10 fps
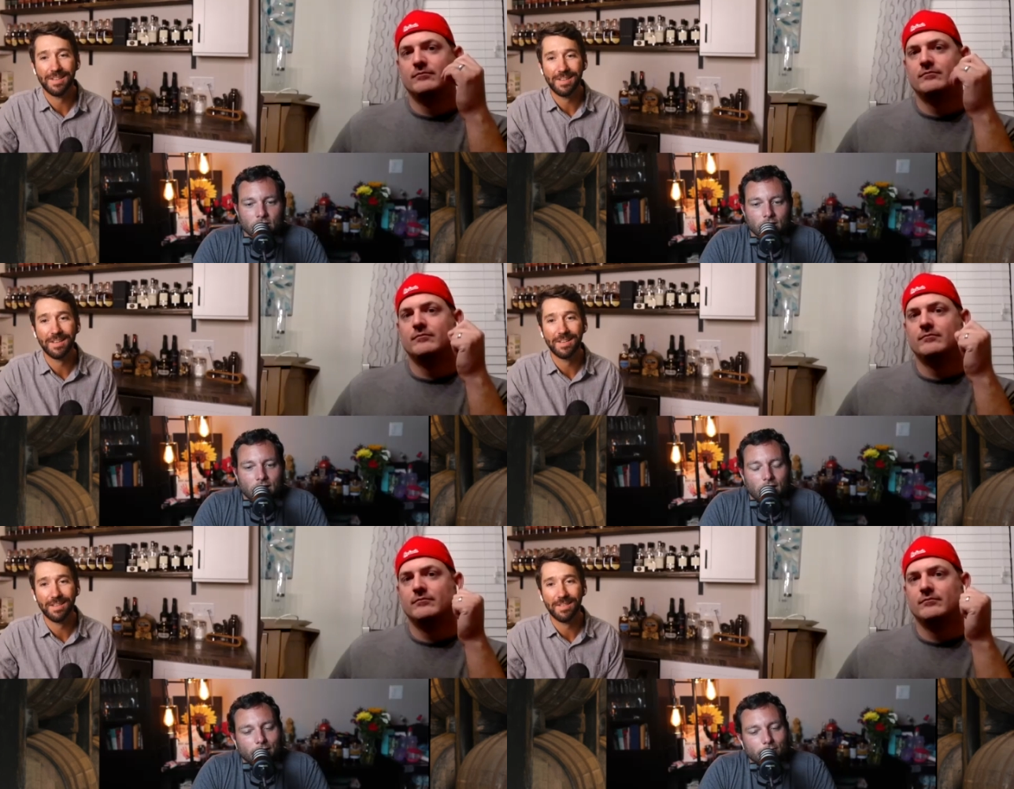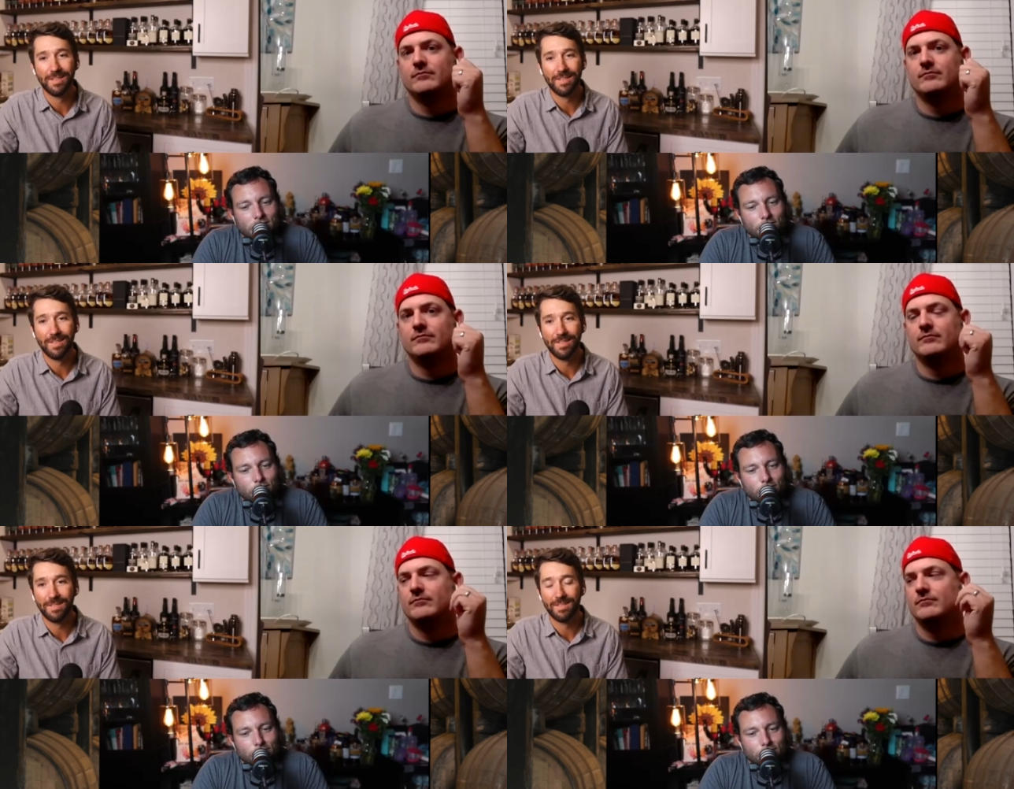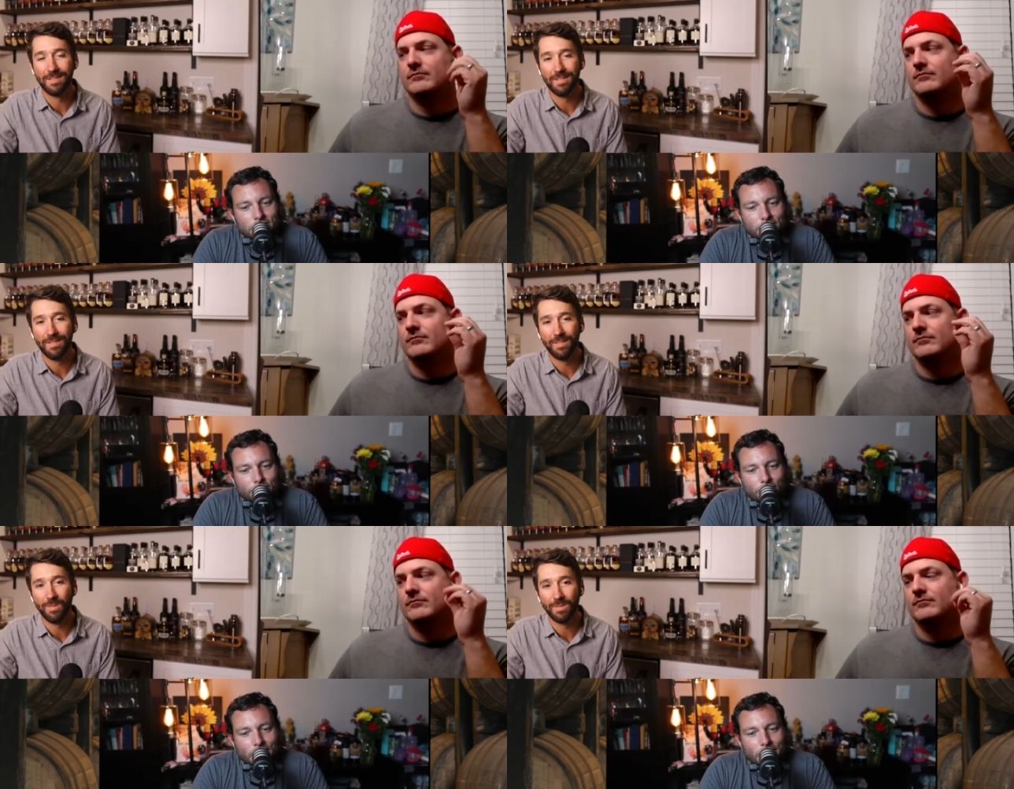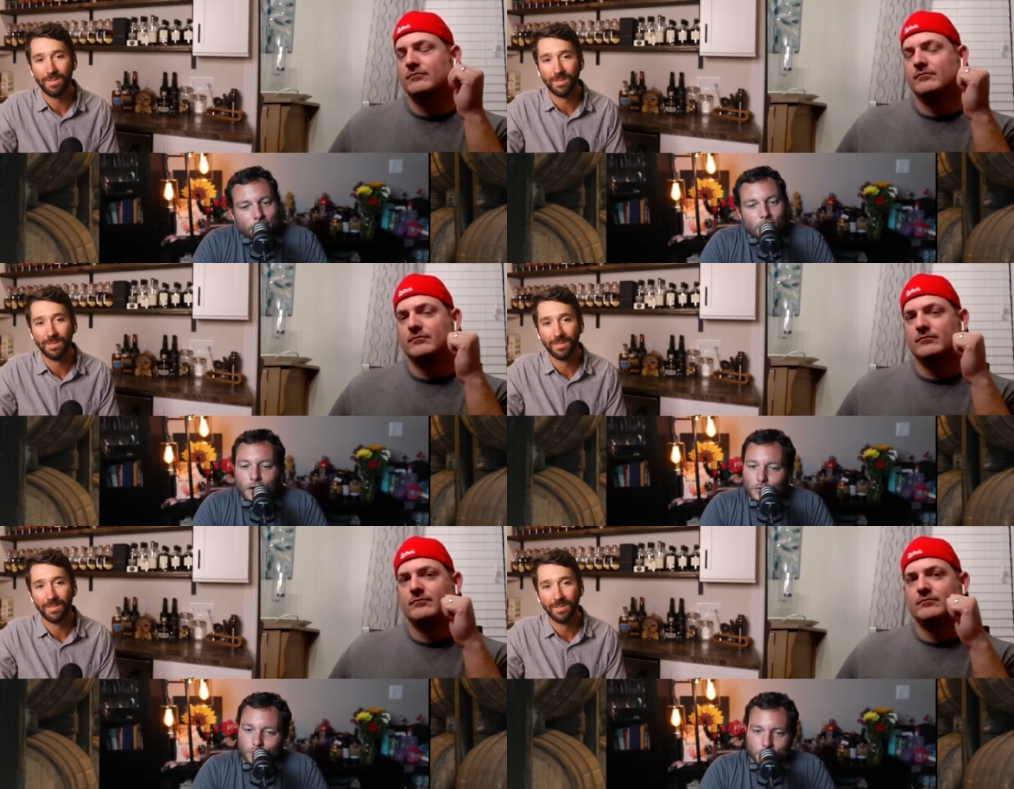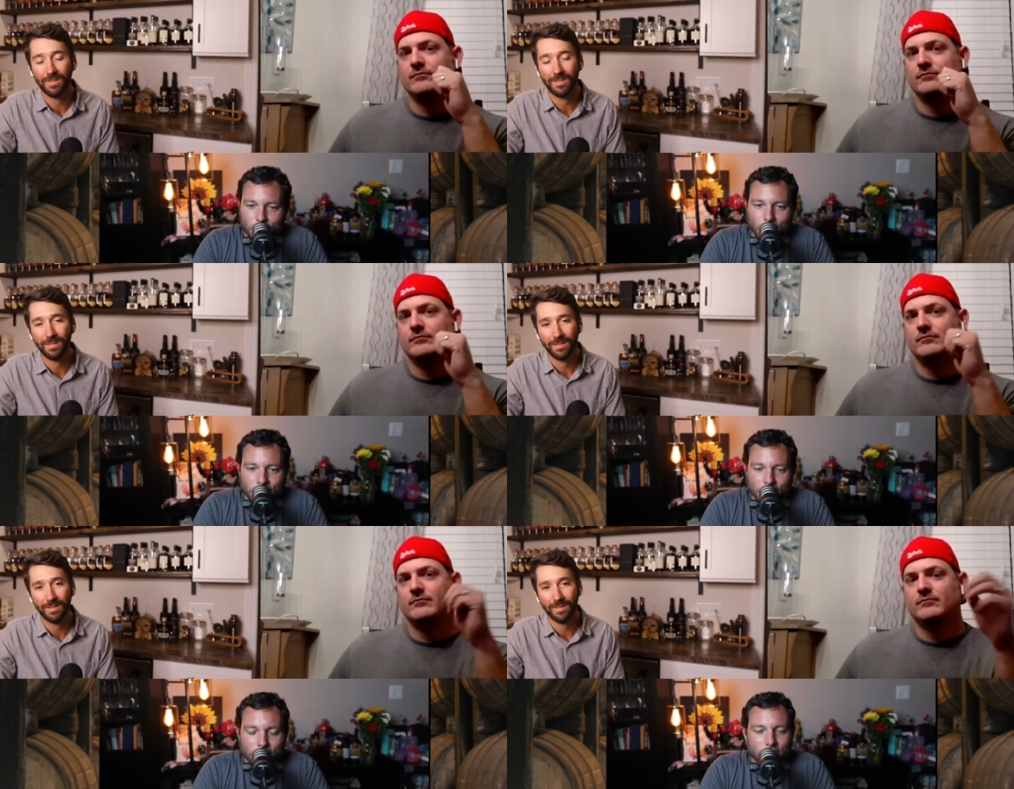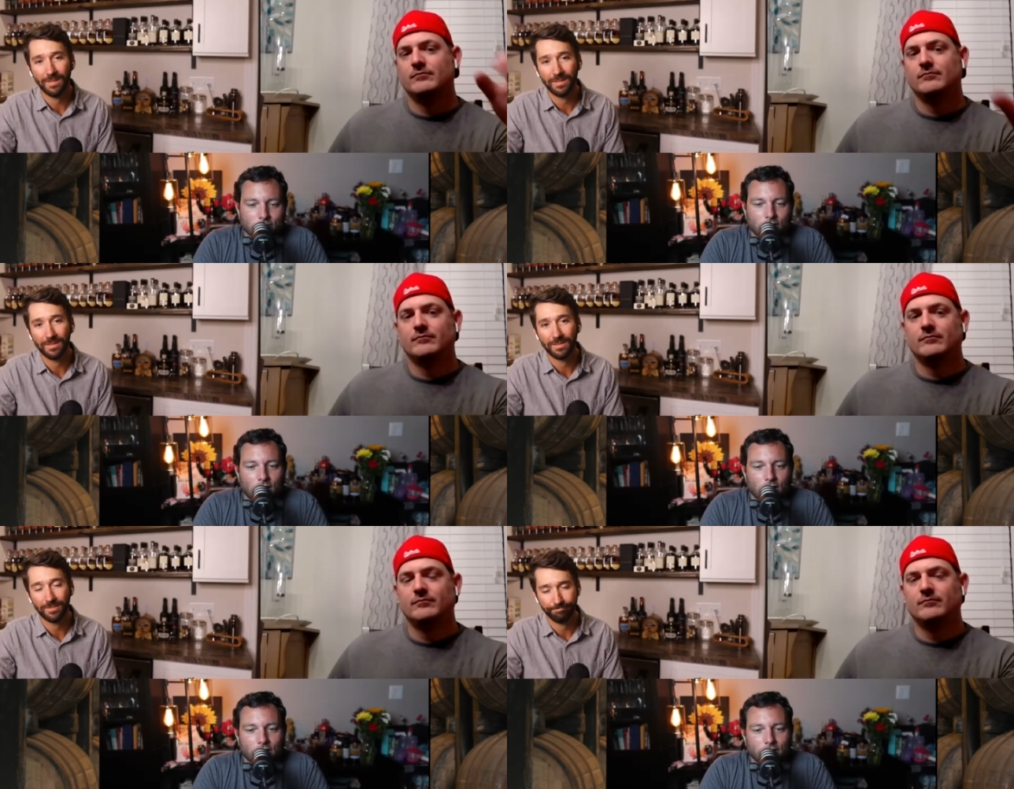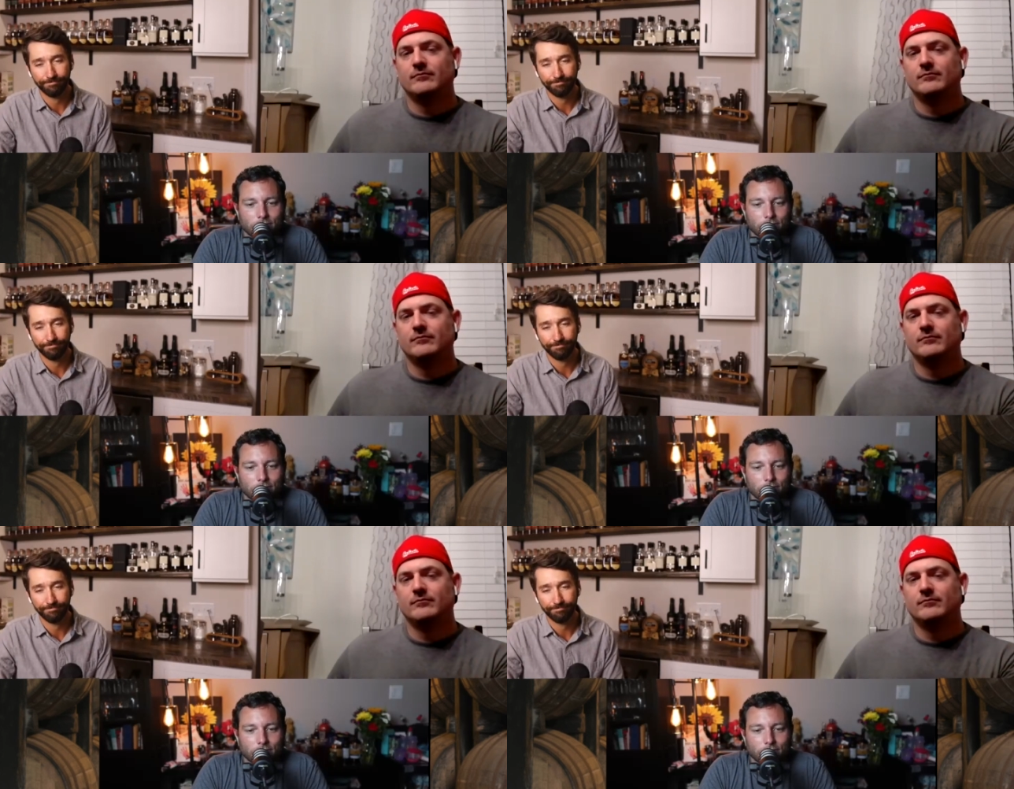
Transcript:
Speaker 1: I'd say for 375, 100 or less, uh,